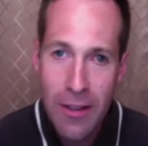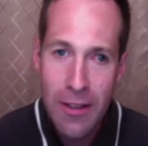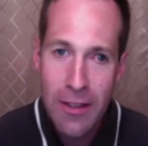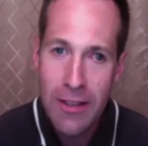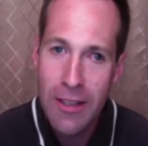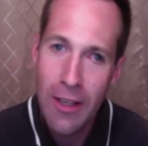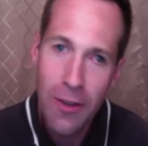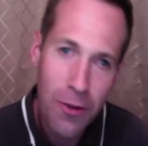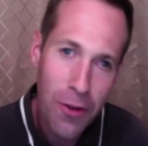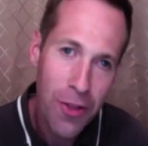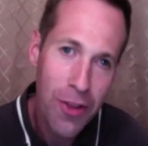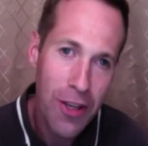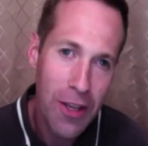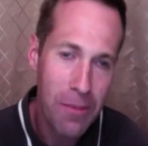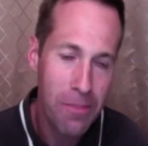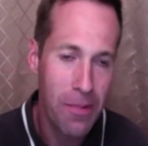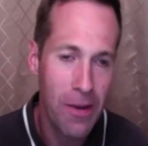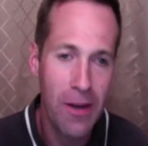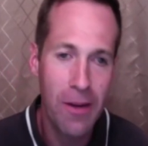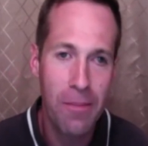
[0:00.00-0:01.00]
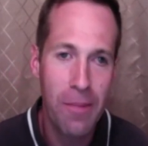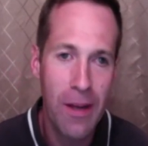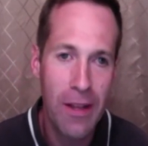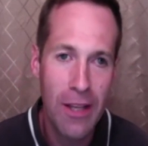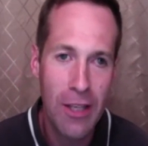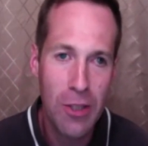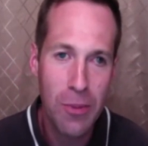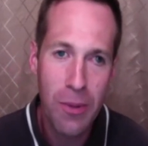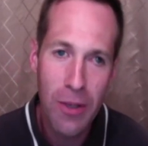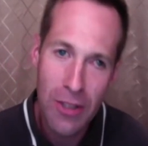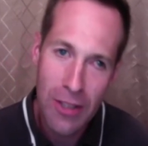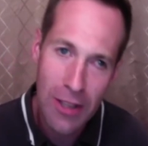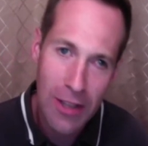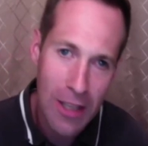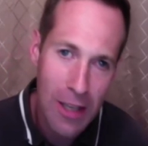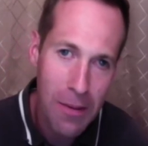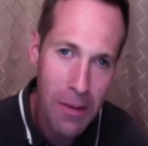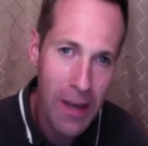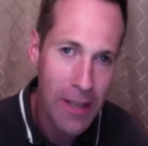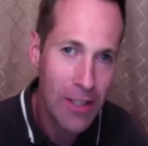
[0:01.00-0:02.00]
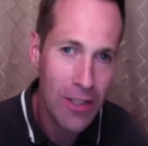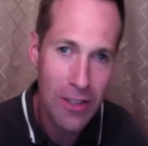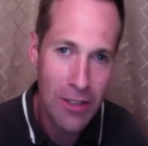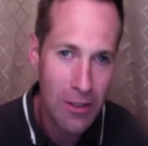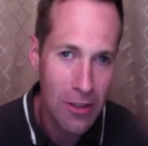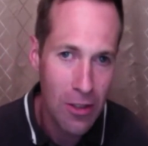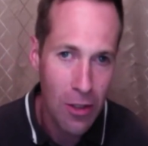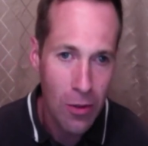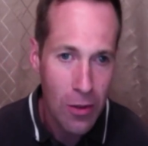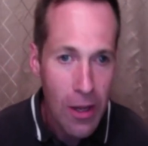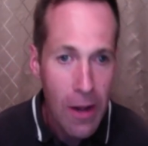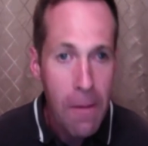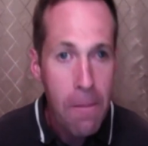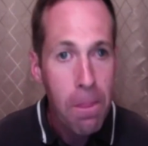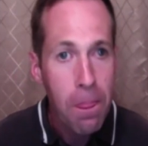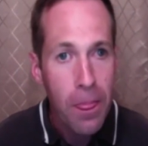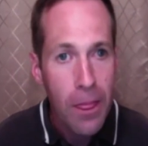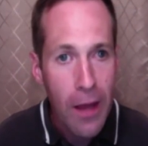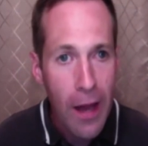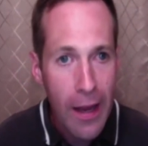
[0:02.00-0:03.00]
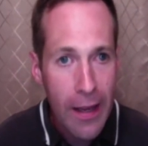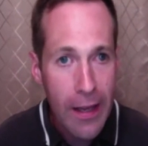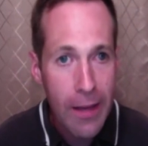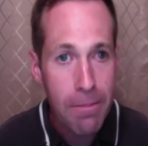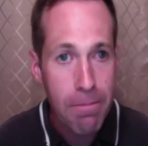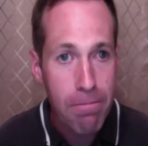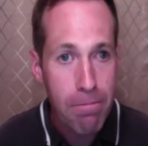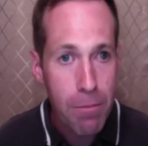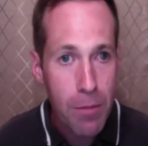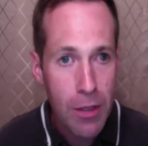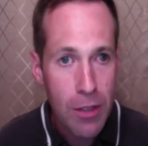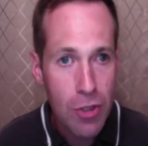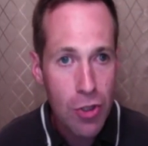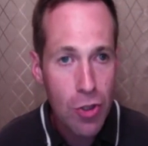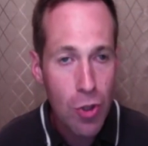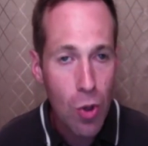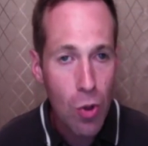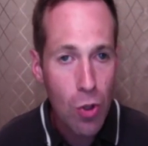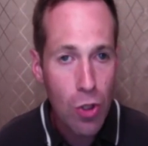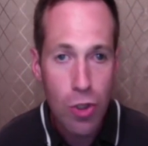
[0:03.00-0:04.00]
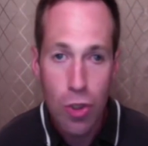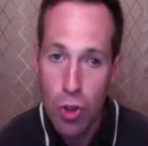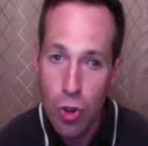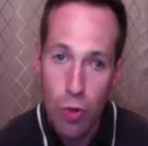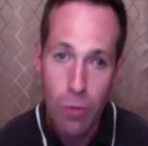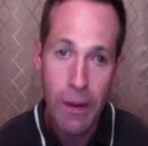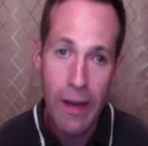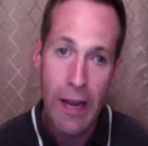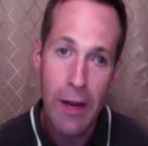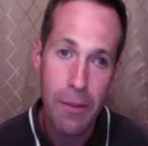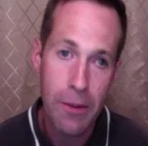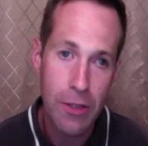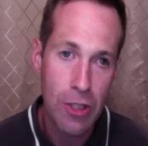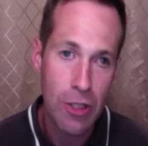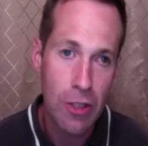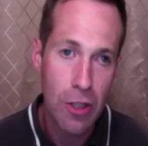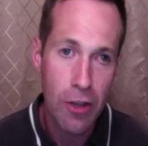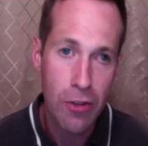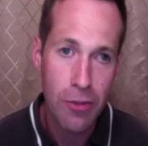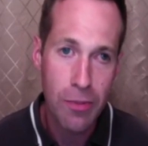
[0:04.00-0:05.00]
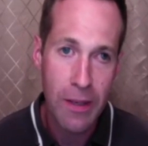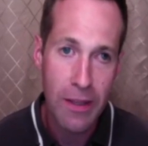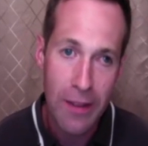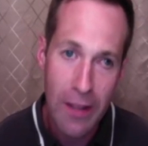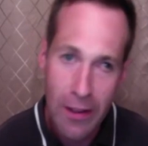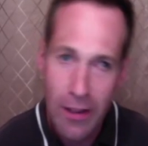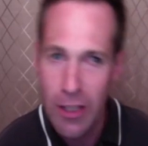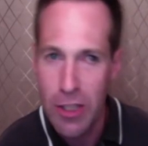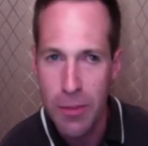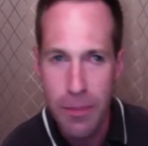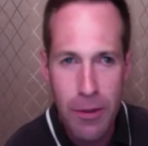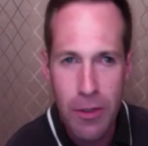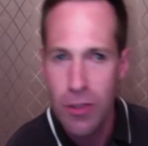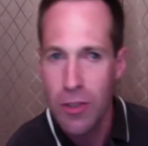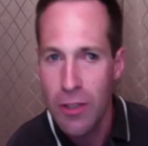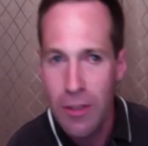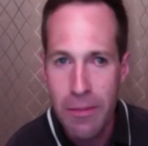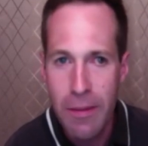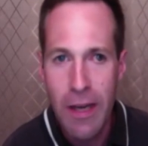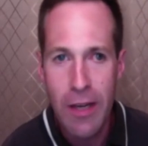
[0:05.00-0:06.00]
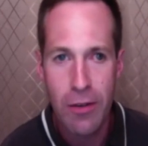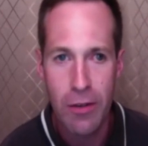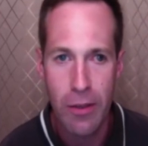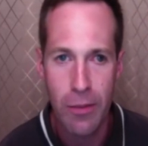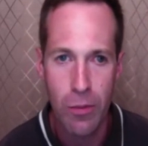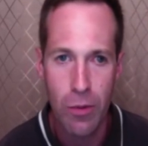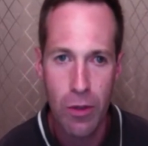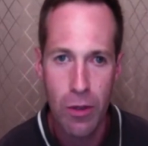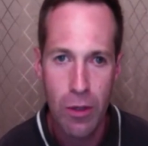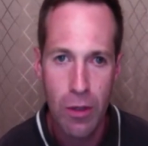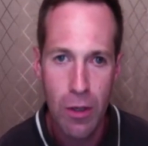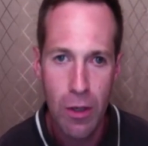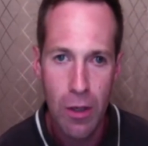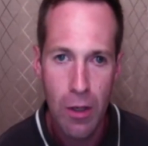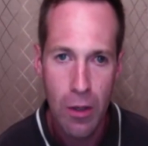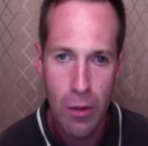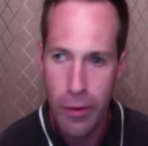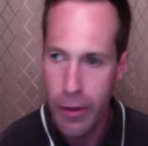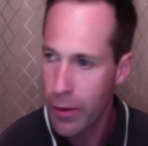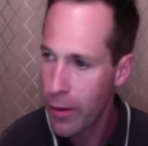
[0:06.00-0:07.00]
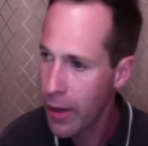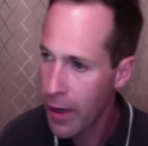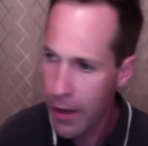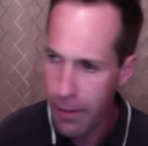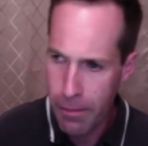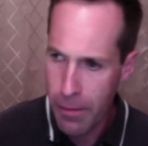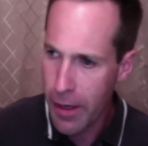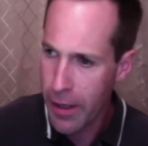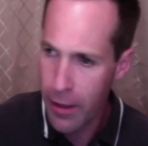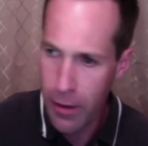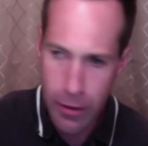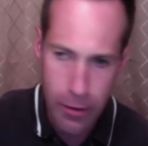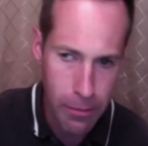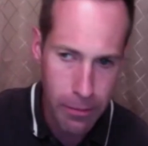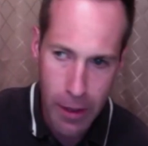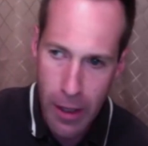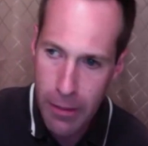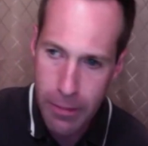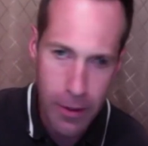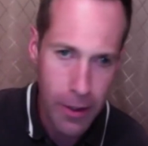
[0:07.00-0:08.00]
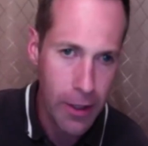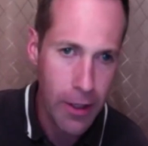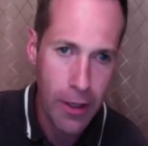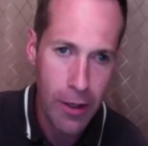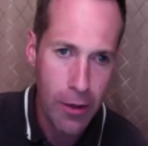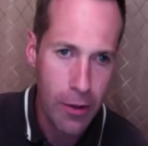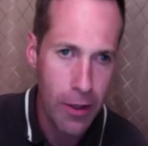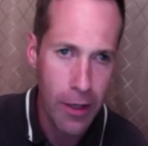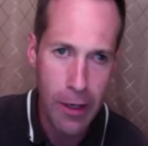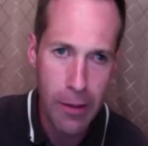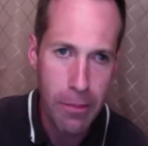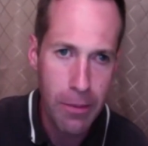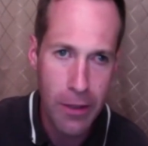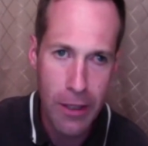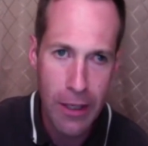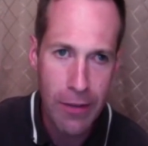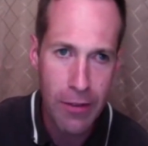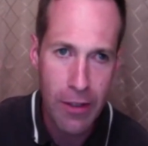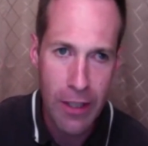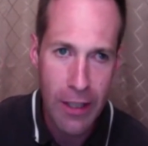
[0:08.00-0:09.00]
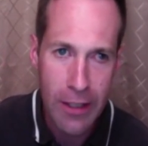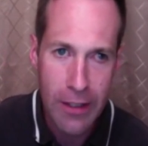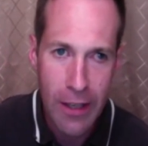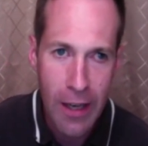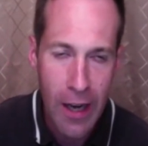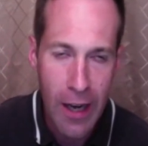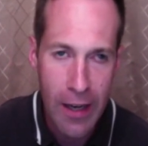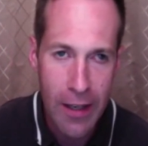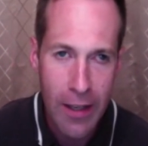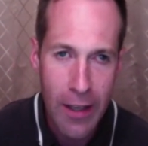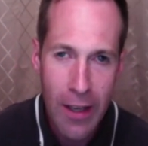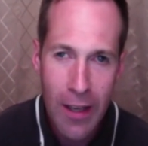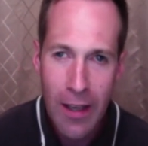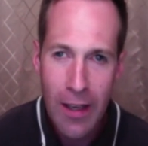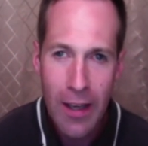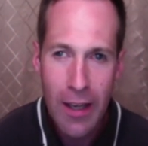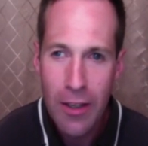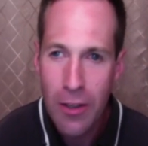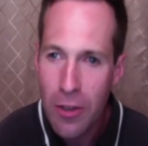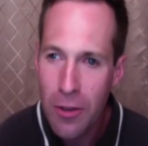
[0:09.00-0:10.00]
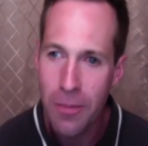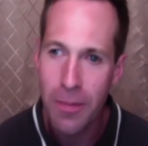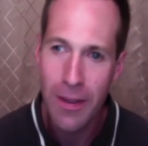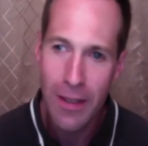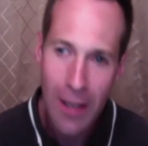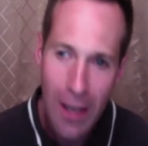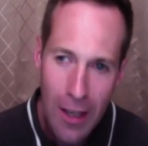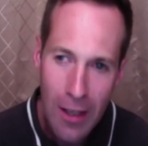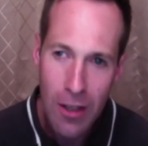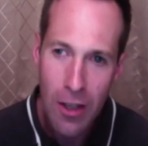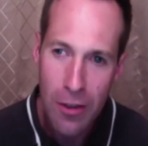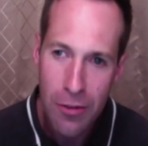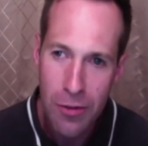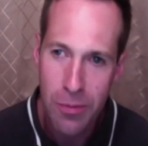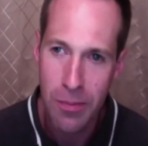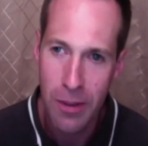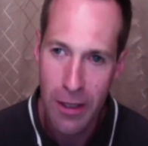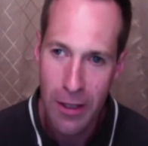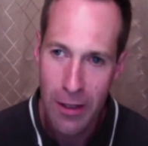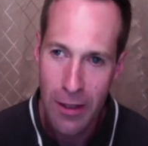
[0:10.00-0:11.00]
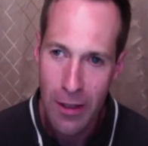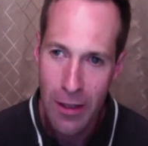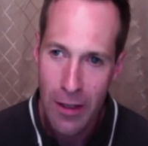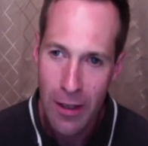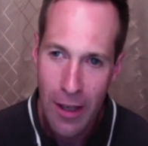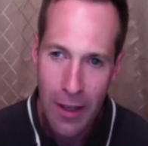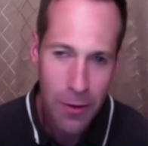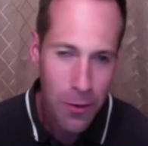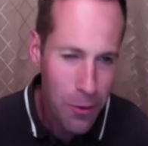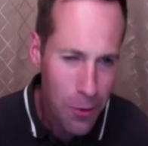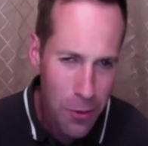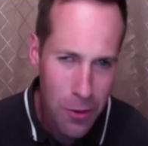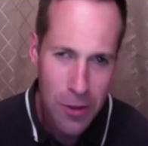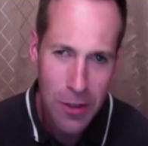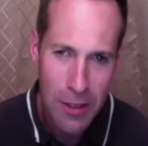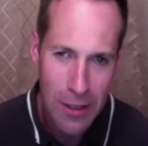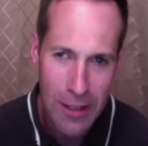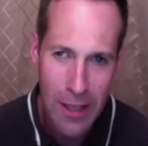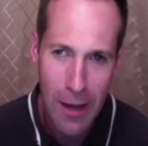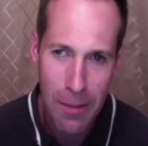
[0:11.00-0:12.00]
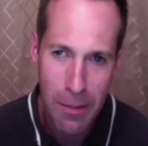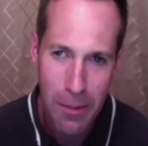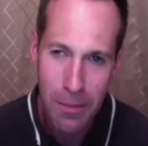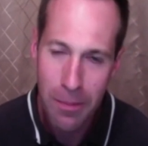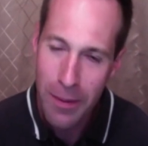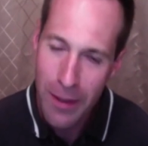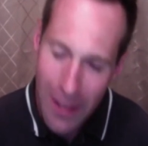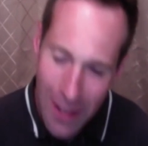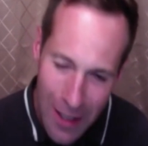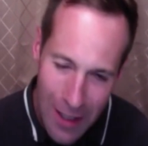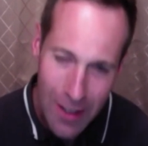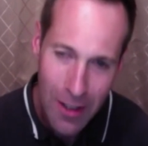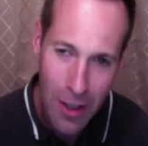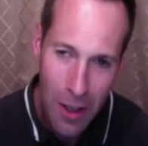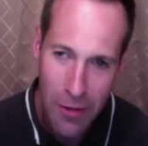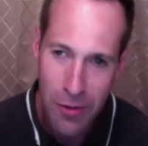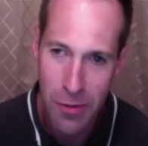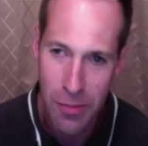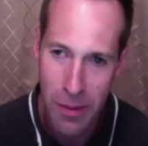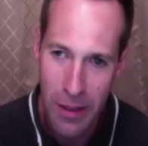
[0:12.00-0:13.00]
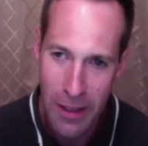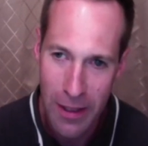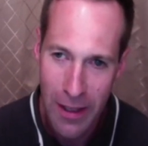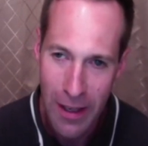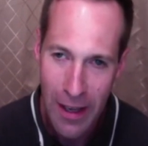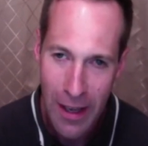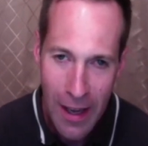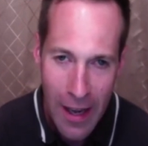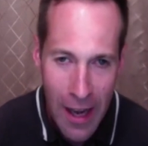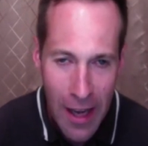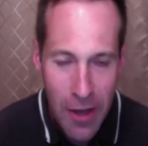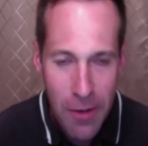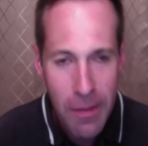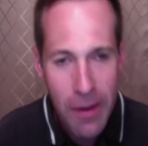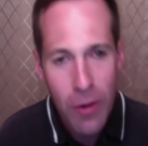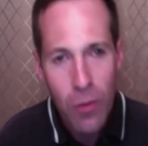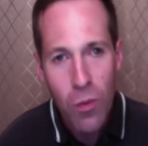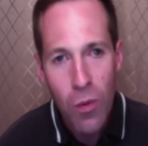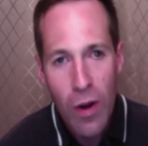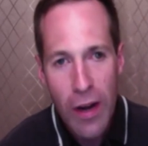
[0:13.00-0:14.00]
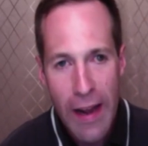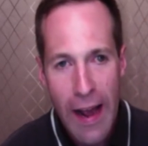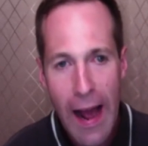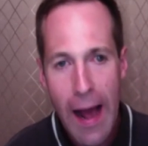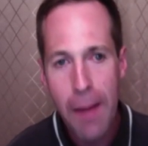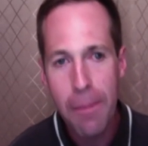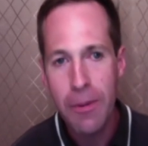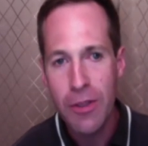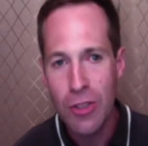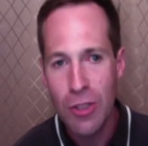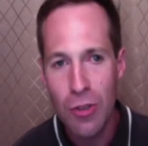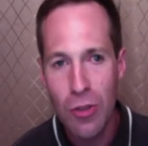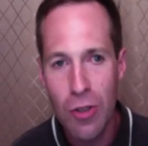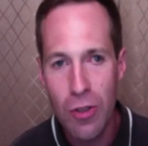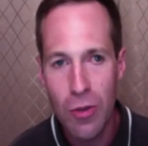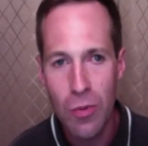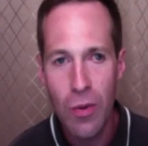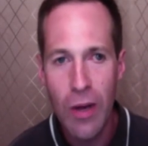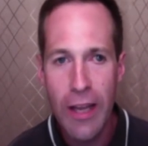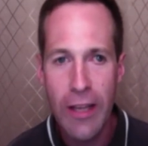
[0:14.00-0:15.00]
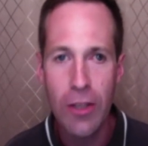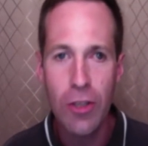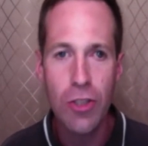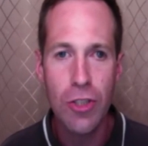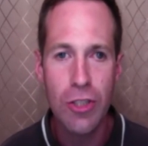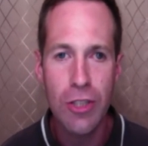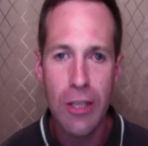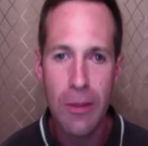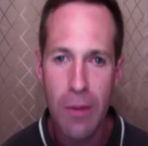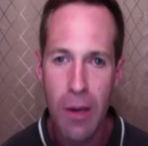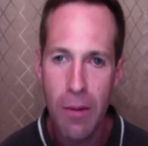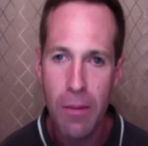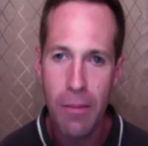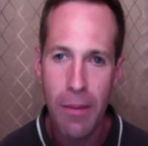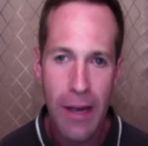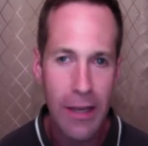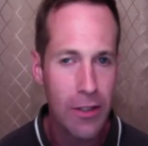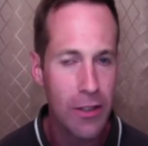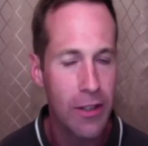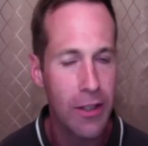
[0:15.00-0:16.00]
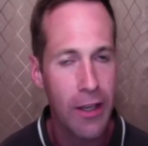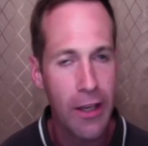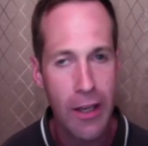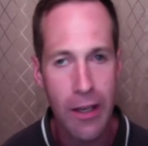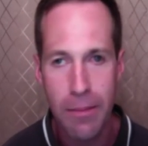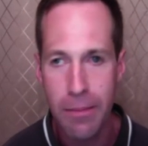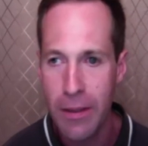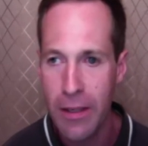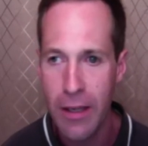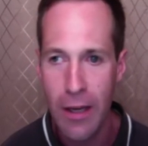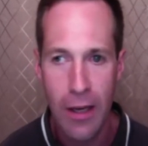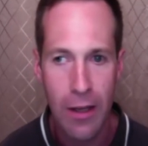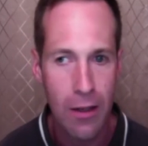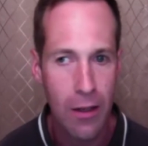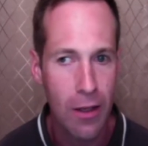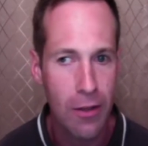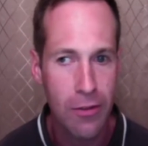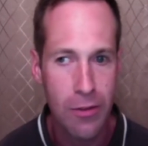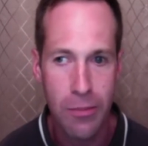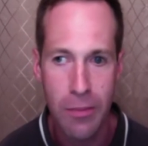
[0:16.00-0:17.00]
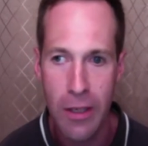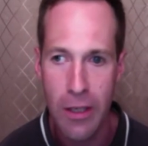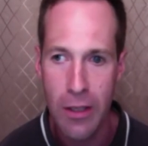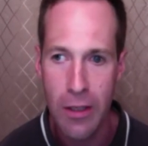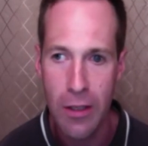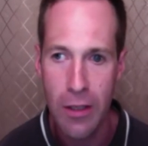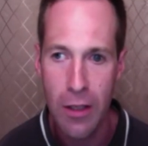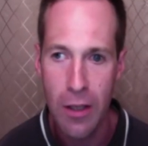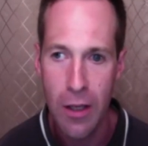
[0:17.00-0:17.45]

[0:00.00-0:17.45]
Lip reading: See, I don't think about by the experience. I get so consumed by how much He loves me that the experience doesn't matter anymore. My Uncle Bubba, he believed and he died. I know, but God loves me. I know those things happen, but God loves me. And no matter what happens along the way, you just keep coming back to, yeah, but God loves me.